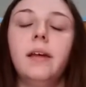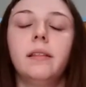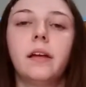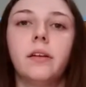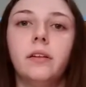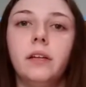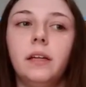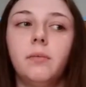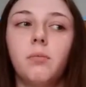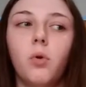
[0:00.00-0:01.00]
they're
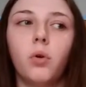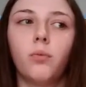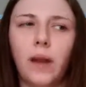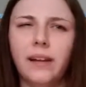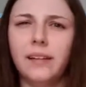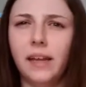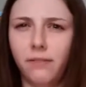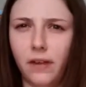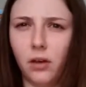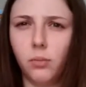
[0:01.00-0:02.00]
more readily
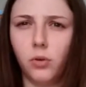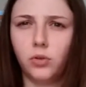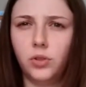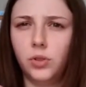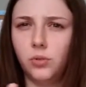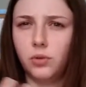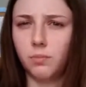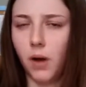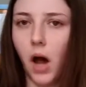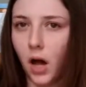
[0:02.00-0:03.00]
available to
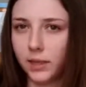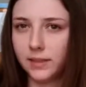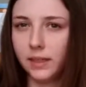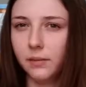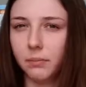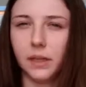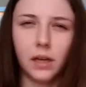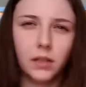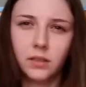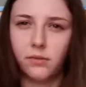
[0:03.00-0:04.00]
deposit
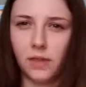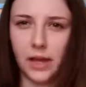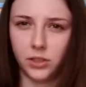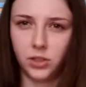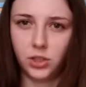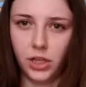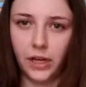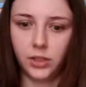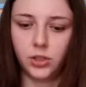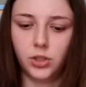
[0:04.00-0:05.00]
because of that
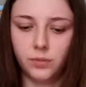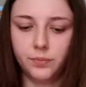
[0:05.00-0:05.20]
change.